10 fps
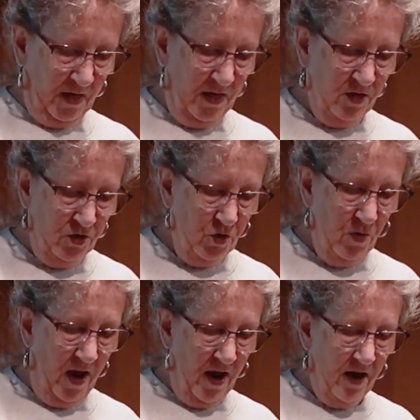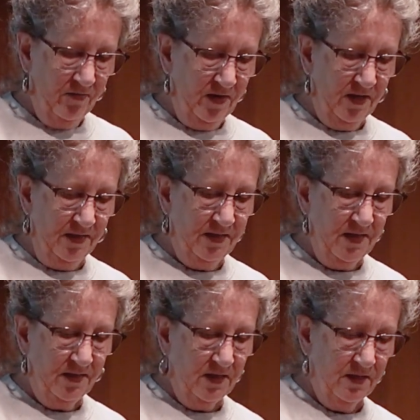And you have the
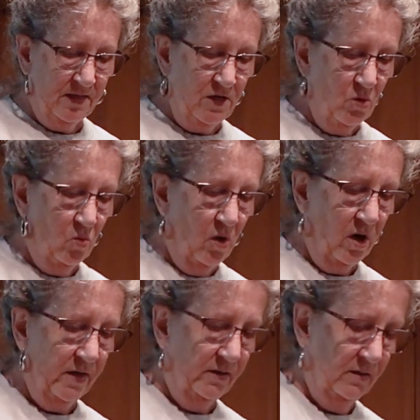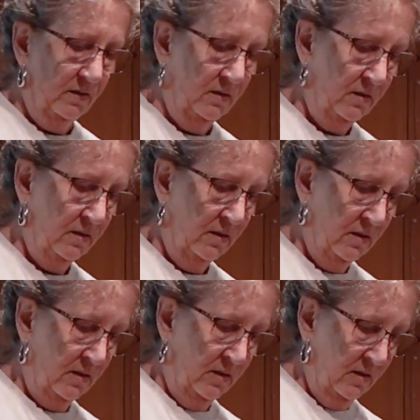consistency you want,
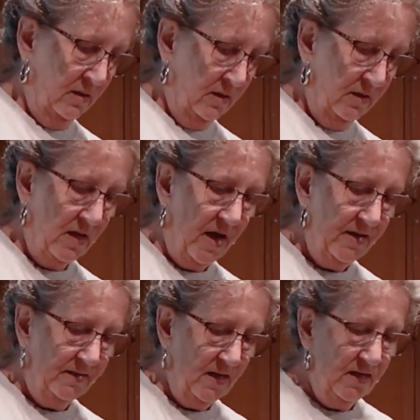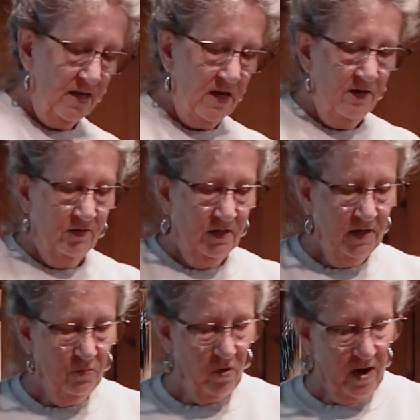nice and
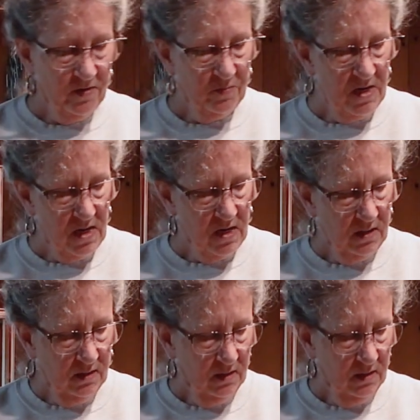evenly browned meat